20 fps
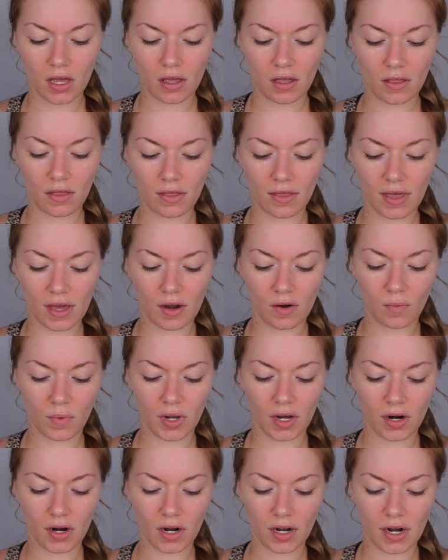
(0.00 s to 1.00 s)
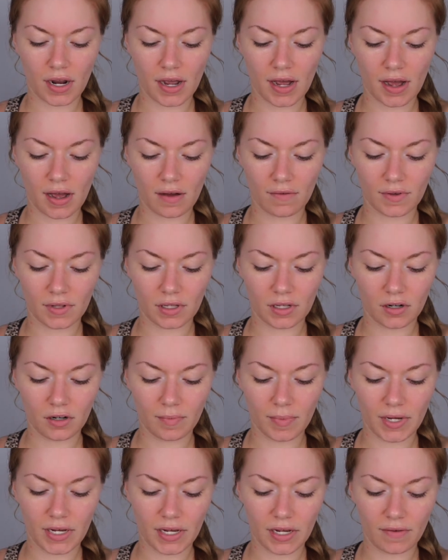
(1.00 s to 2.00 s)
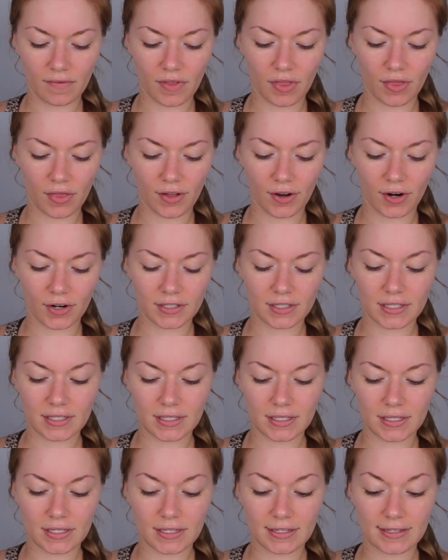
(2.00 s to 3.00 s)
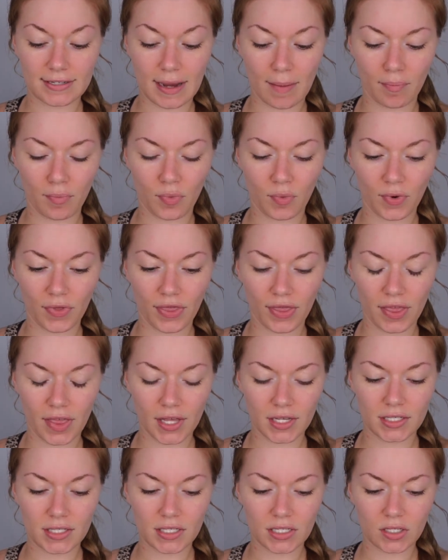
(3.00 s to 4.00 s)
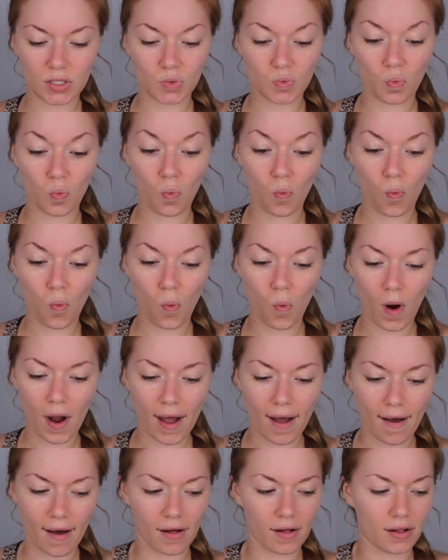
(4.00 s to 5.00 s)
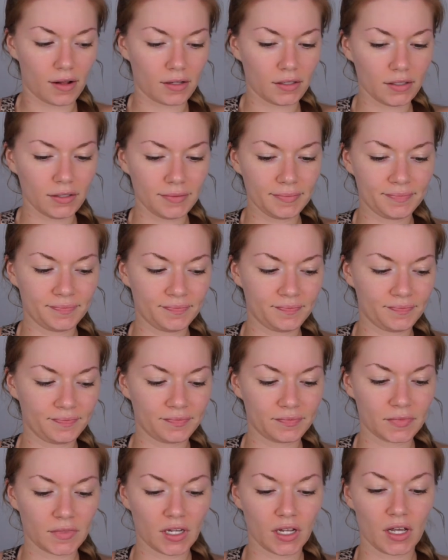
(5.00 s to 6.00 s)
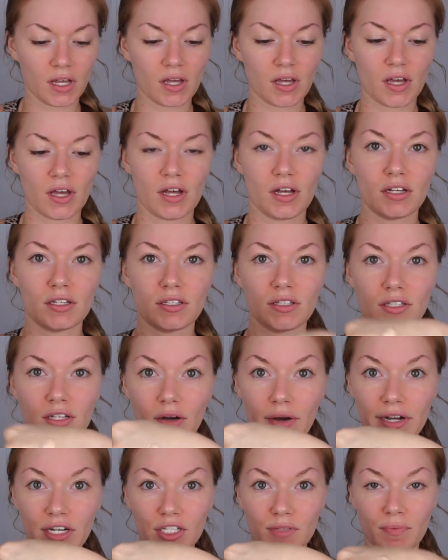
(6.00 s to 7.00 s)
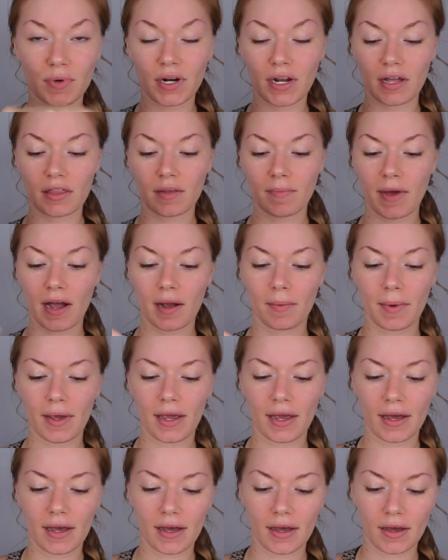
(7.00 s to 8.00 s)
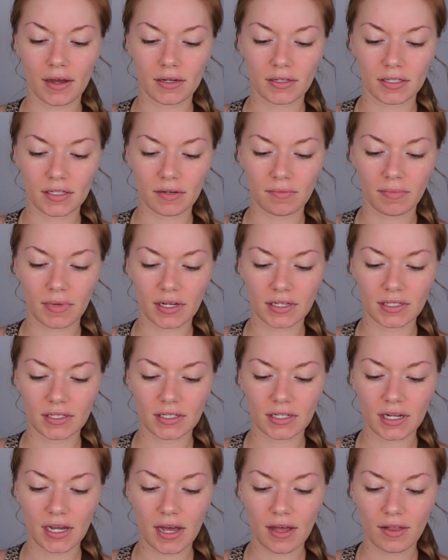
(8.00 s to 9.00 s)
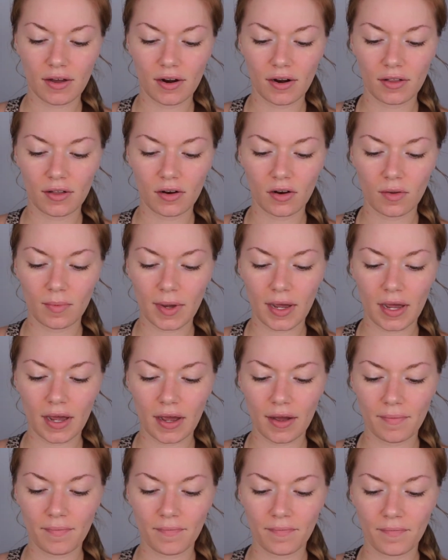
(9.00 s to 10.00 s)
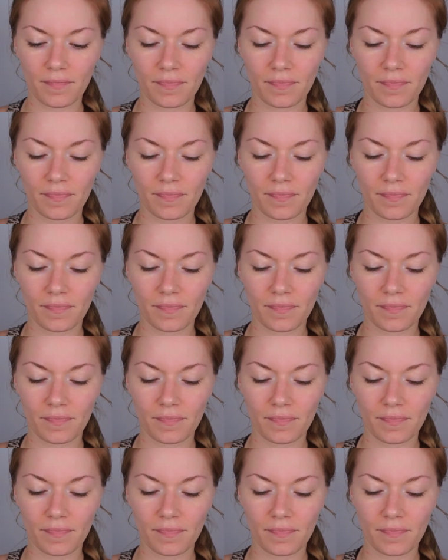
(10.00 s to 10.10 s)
And then we are gonna have a little bit of a third step with this as well. So I just put it on the back of my hand and mix it together a little bit.